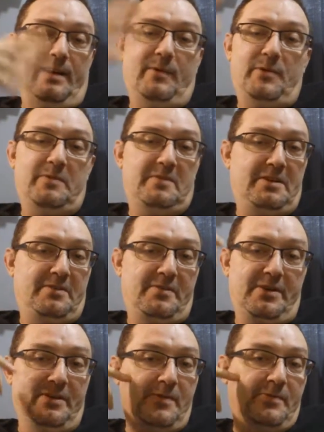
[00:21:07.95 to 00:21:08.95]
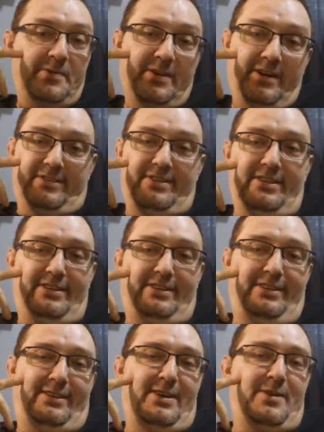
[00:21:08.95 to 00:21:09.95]
I think one of our drill instructors
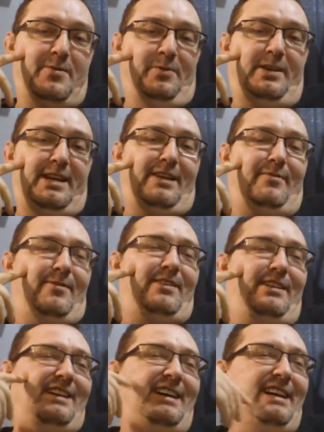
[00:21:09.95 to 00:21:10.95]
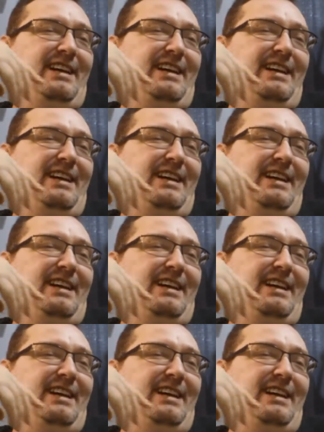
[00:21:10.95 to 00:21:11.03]
told that one.